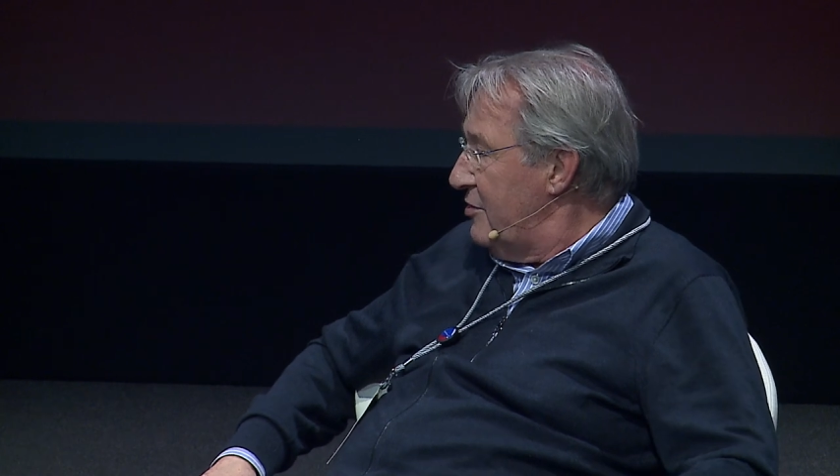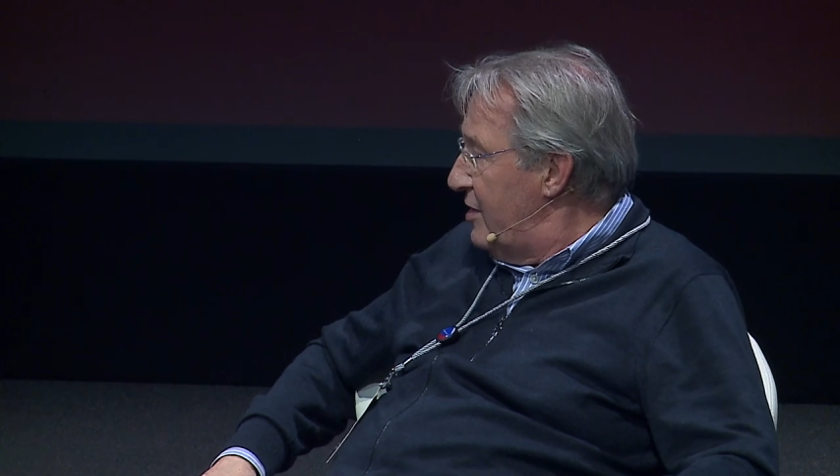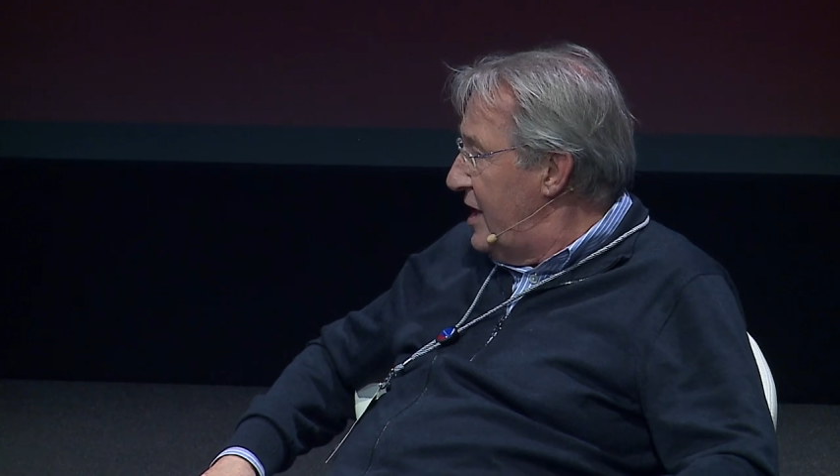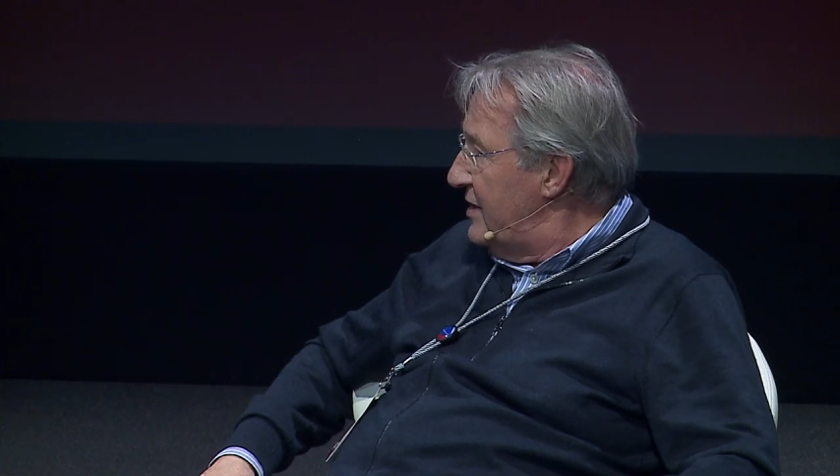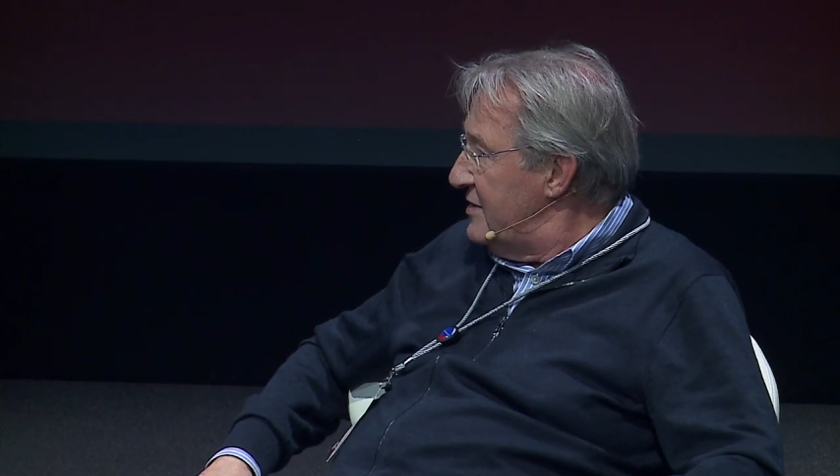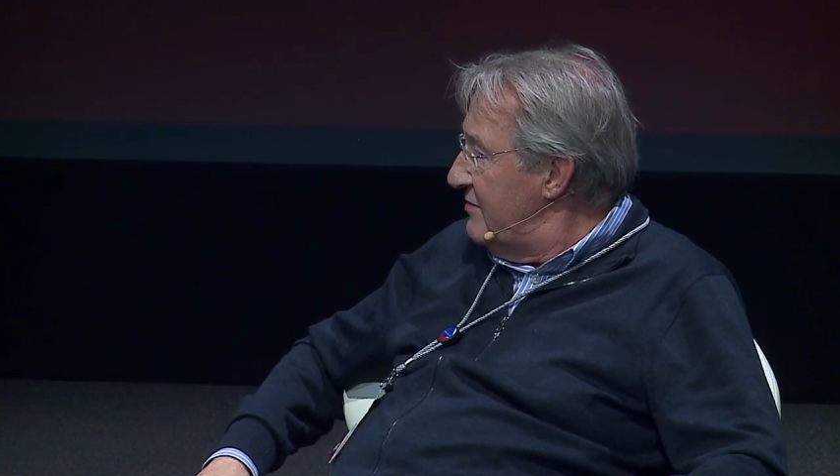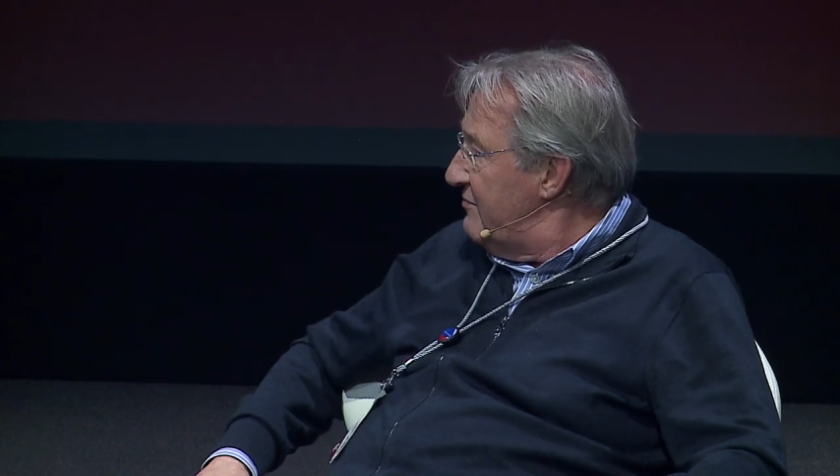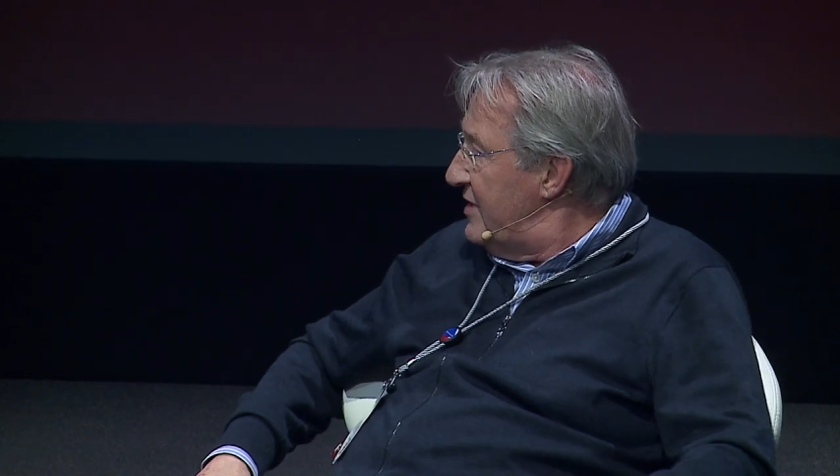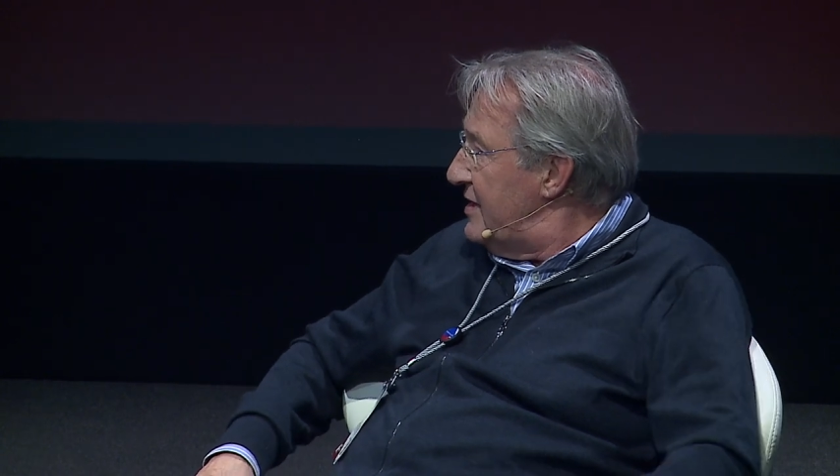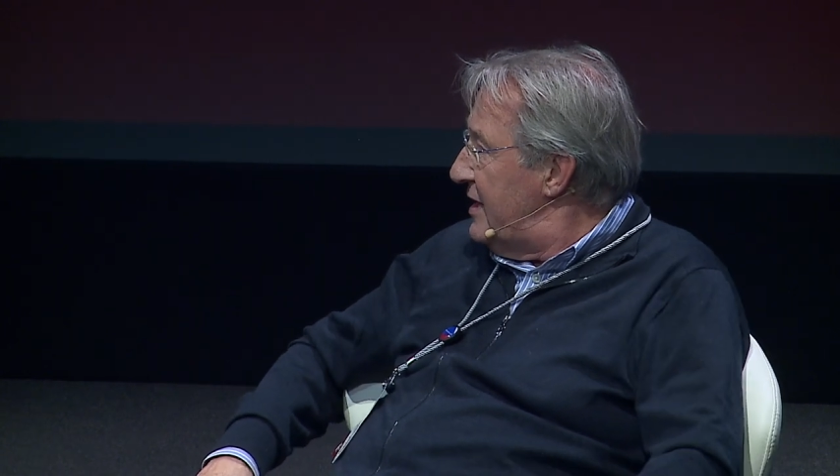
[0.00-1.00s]
creative
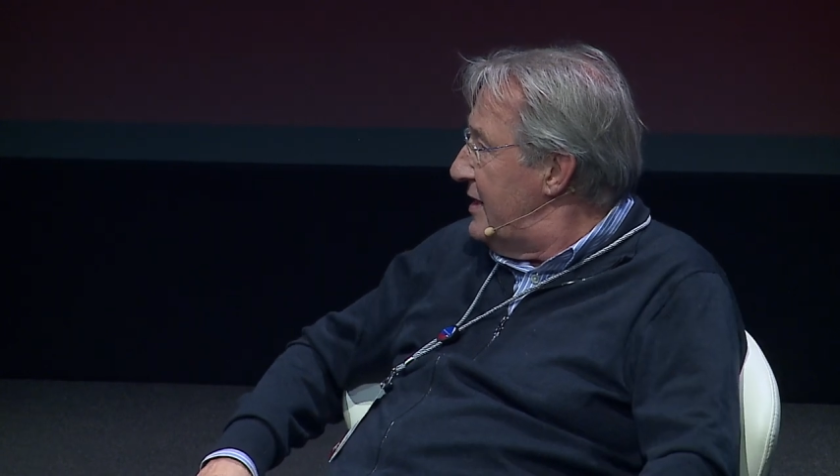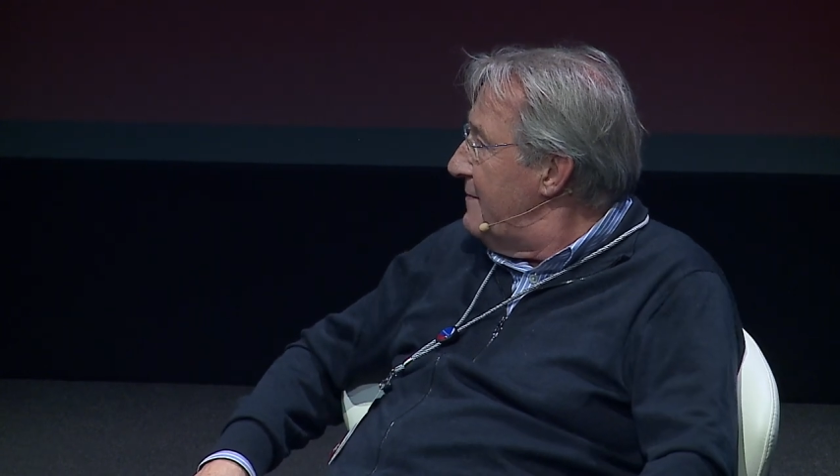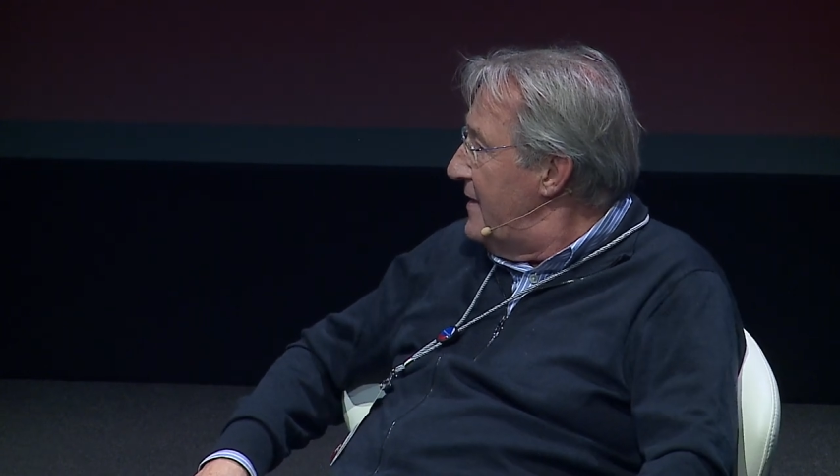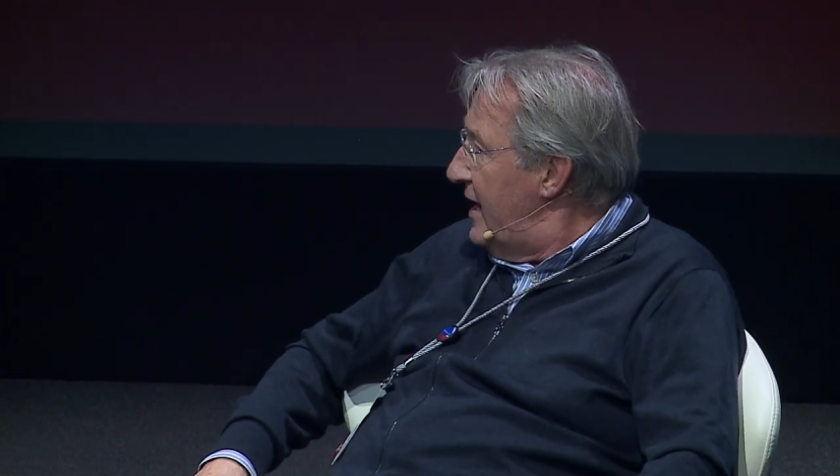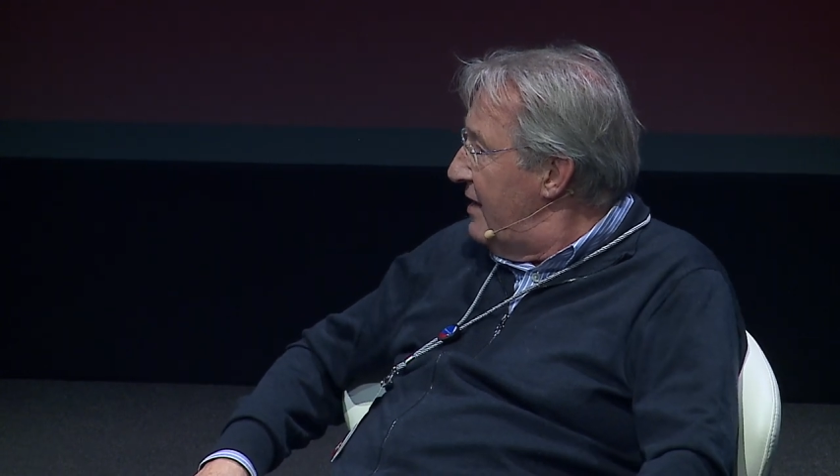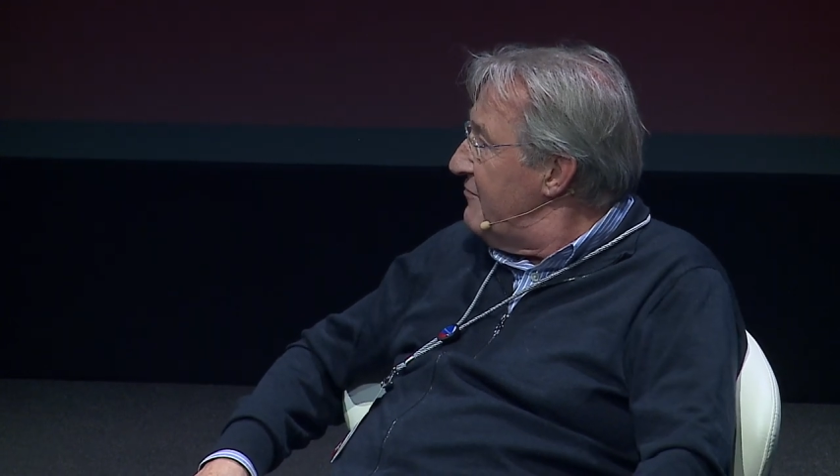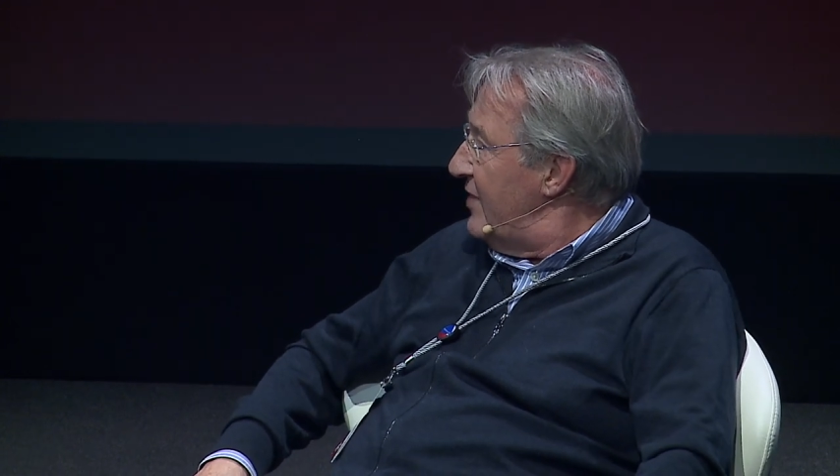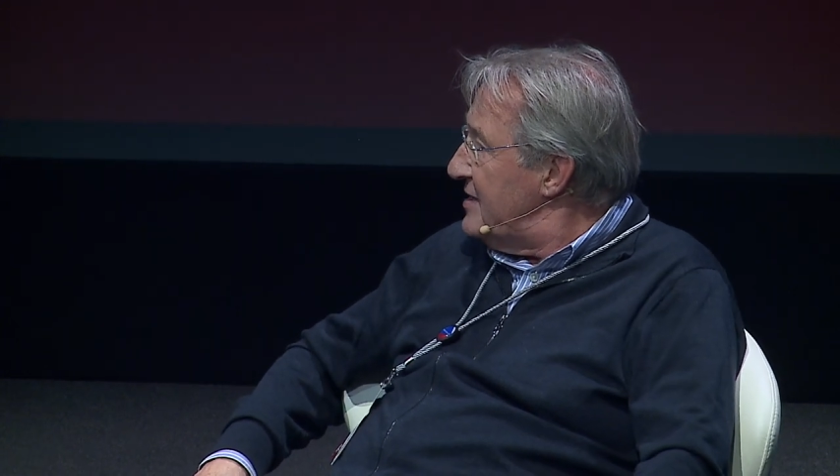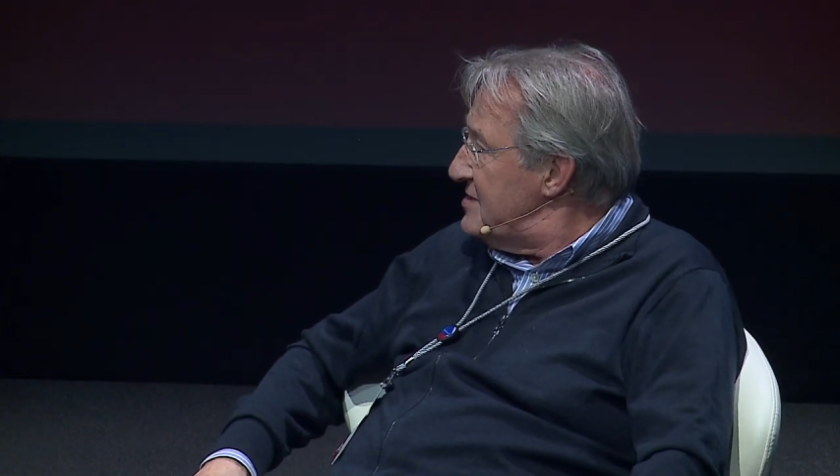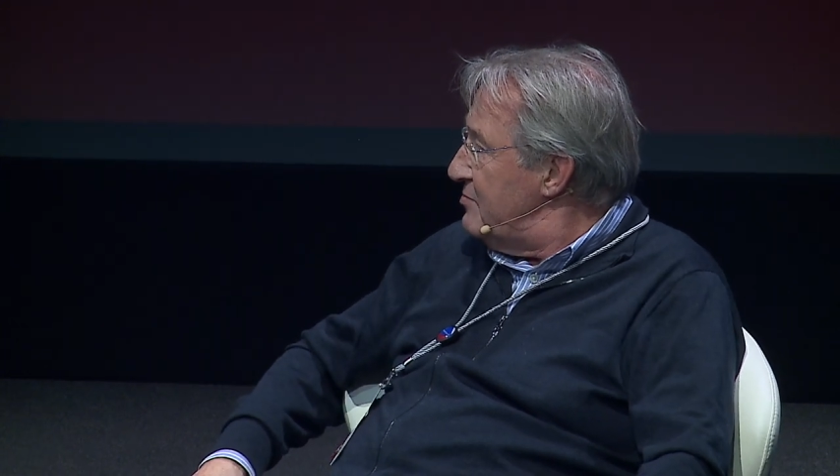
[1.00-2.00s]
and
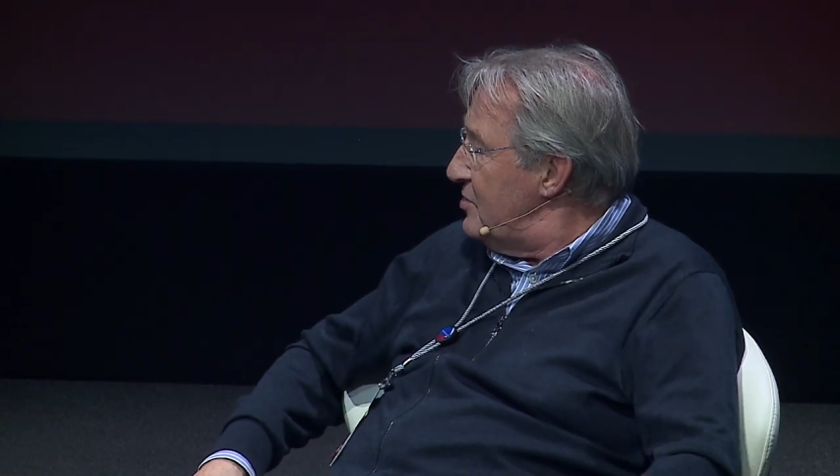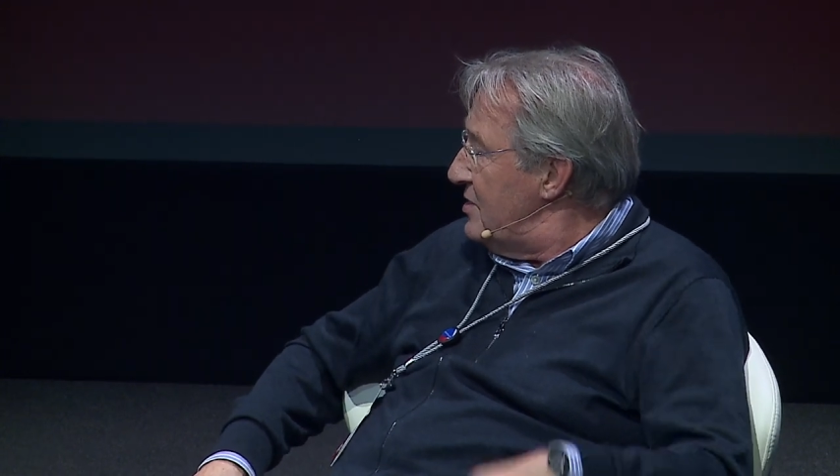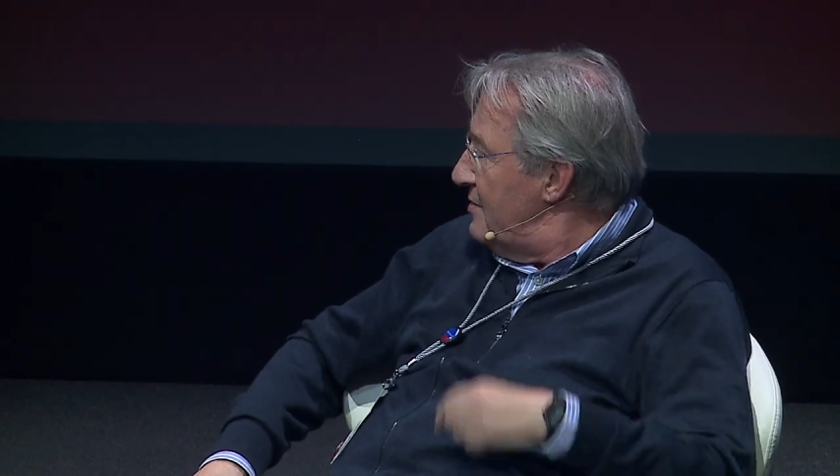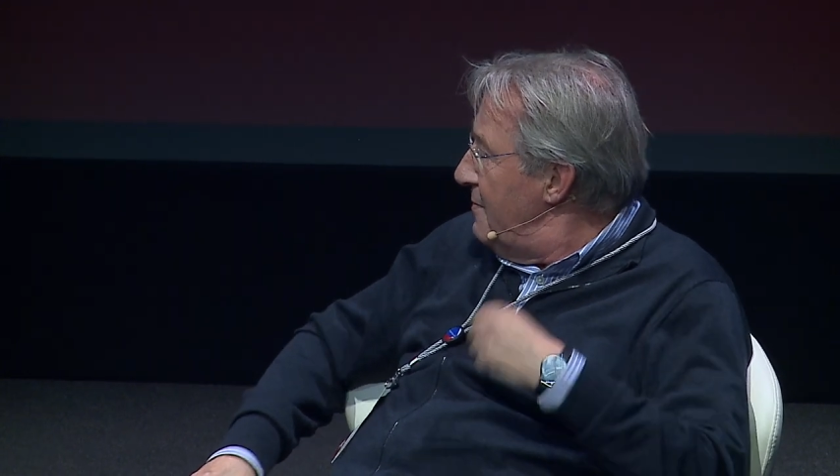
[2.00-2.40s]
flexible.